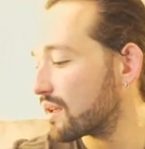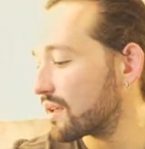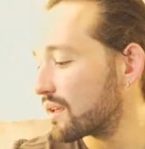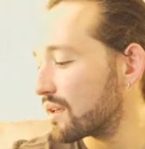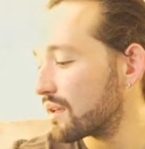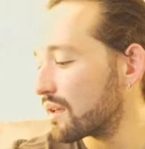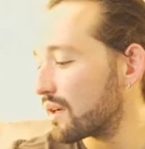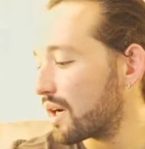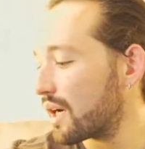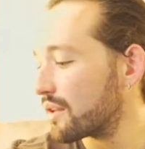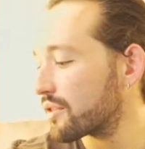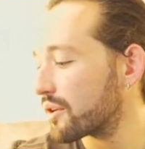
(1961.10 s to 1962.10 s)
All right.
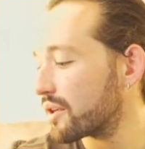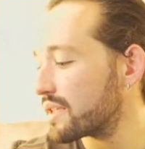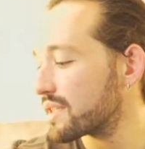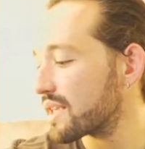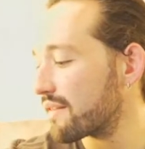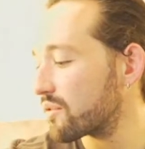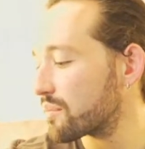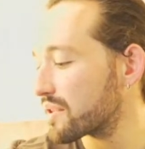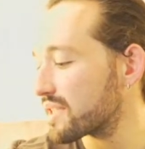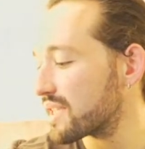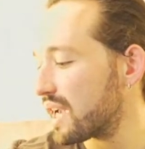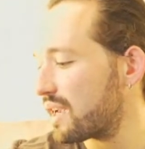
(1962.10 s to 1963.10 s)

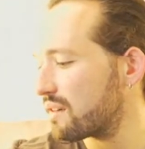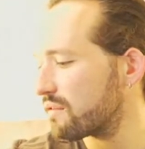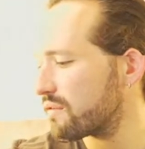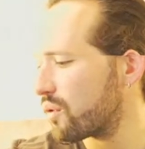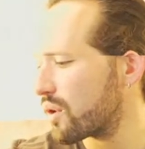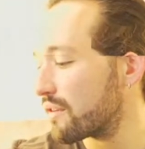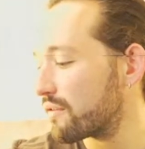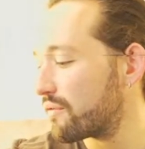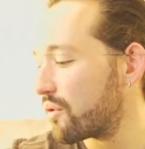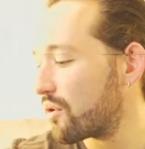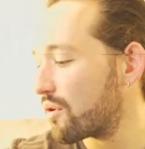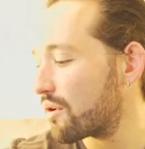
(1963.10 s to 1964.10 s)
37%,
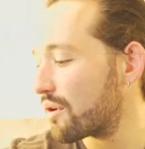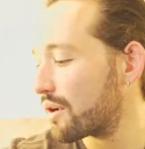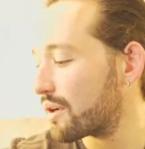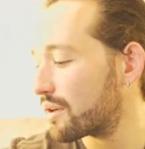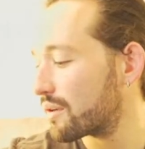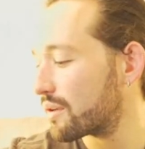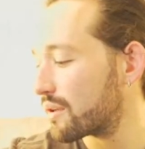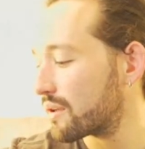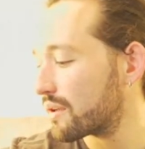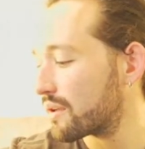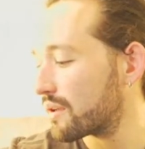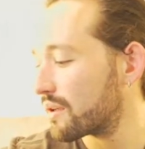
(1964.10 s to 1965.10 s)
44.
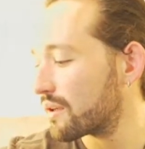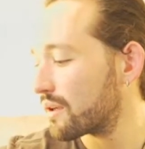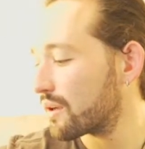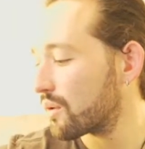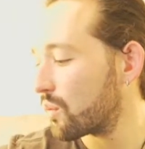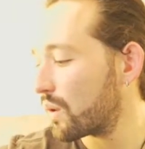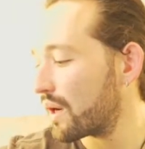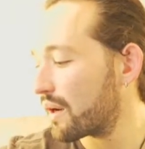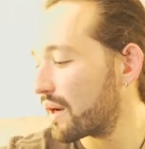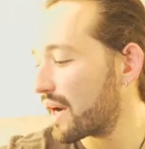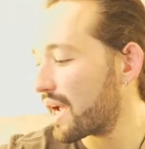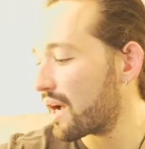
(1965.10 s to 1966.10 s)
We are
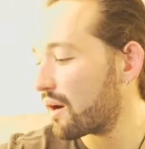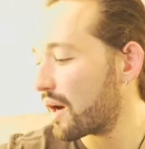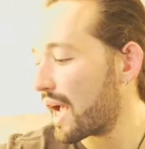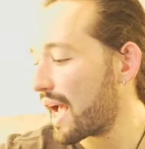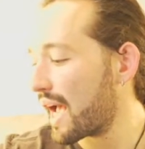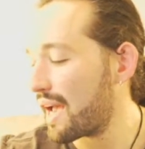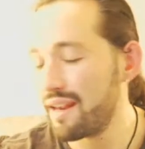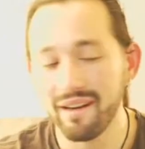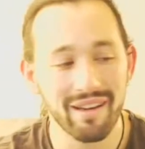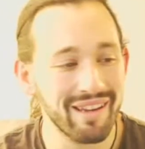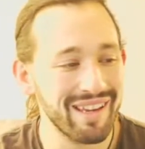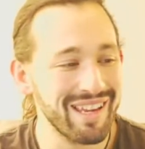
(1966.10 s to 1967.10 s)
now at
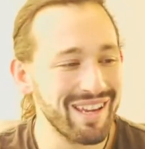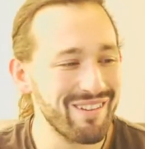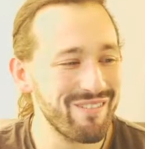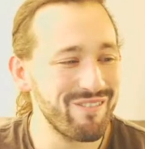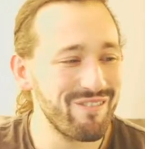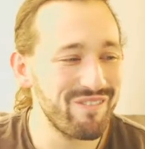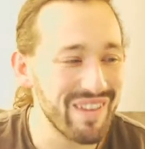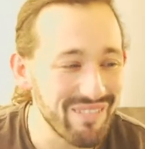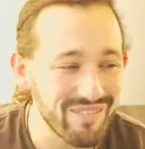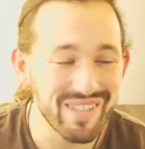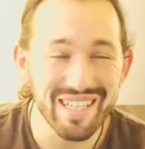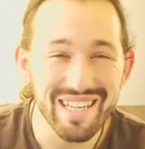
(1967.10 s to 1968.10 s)

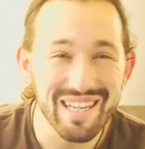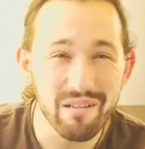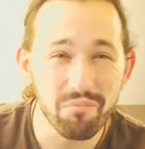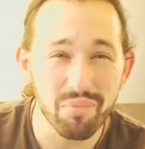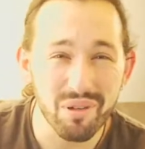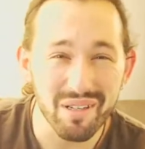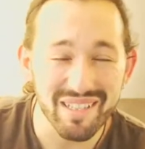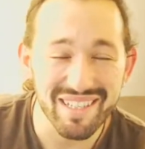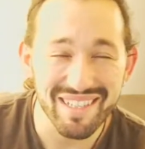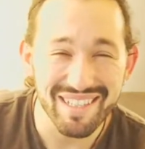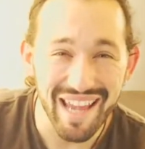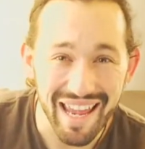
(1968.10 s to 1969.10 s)

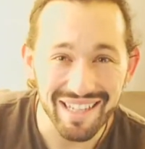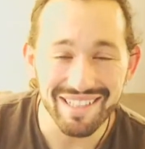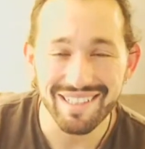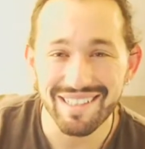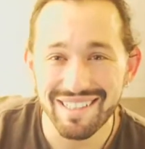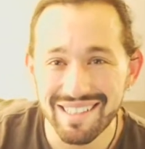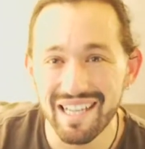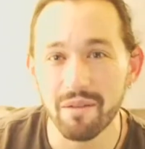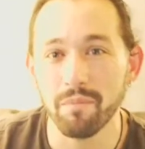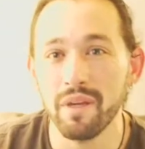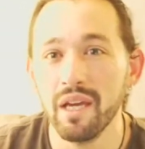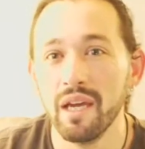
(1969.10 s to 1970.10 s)
50% dim.
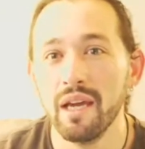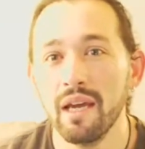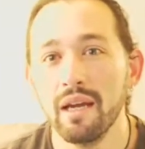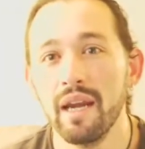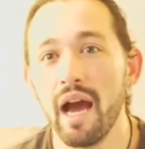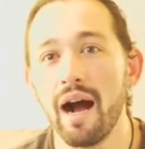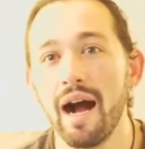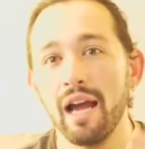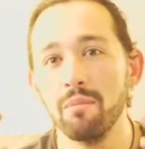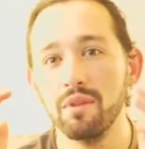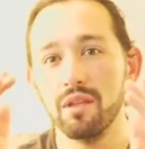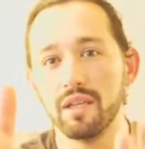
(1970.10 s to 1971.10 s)
Now I'm
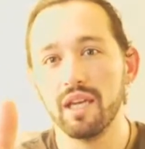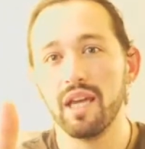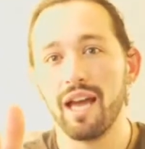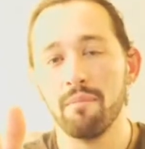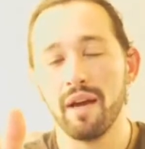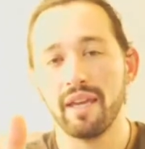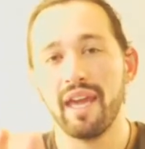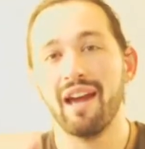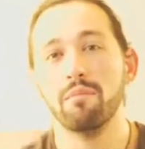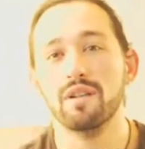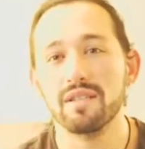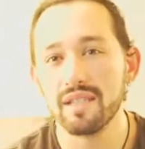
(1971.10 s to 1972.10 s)
looking at my camera
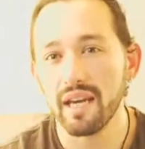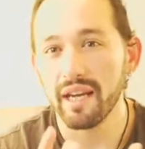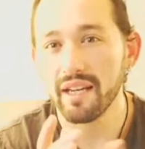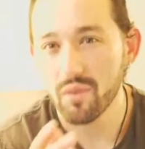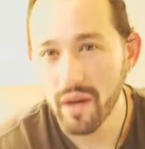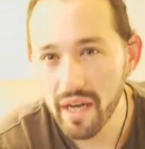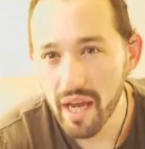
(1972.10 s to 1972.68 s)
settings right now.